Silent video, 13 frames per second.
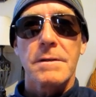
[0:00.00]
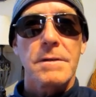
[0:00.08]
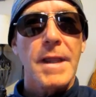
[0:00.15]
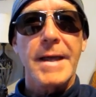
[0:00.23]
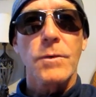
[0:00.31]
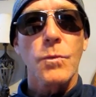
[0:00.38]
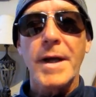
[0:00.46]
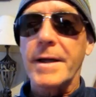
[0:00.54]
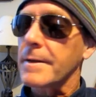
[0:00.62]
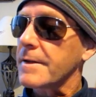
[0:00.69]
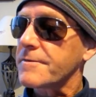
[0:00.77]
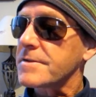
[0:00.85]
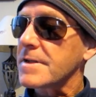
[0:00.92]
light
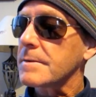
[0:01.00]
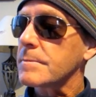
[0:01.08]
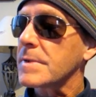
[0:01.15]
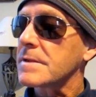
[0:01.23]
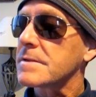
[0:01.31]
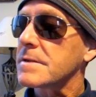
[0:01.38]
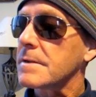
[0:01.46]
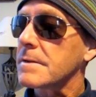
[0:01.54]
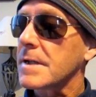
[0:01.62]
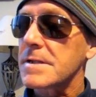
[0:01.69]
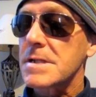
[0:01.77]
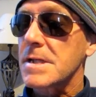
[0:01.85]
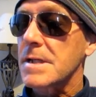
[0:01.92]
weightlifting, but
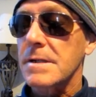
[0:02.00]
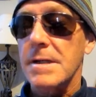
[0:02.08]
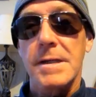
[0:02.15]
that's it.